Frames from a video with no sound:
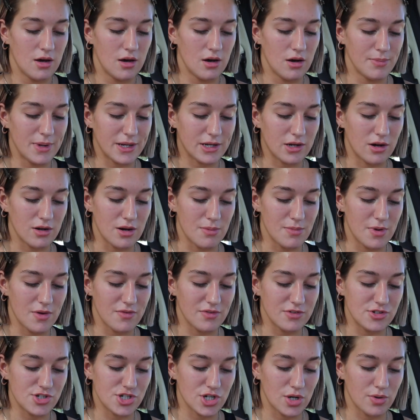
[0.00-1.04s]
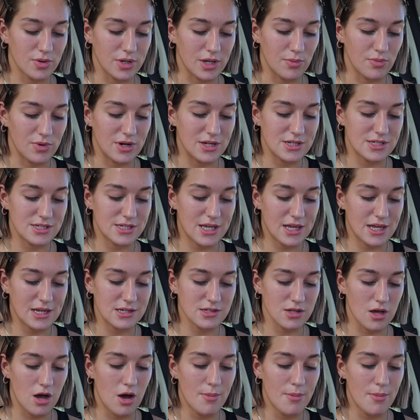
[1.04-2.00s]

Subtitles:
Oh my God, I'm not even joking when I say it's...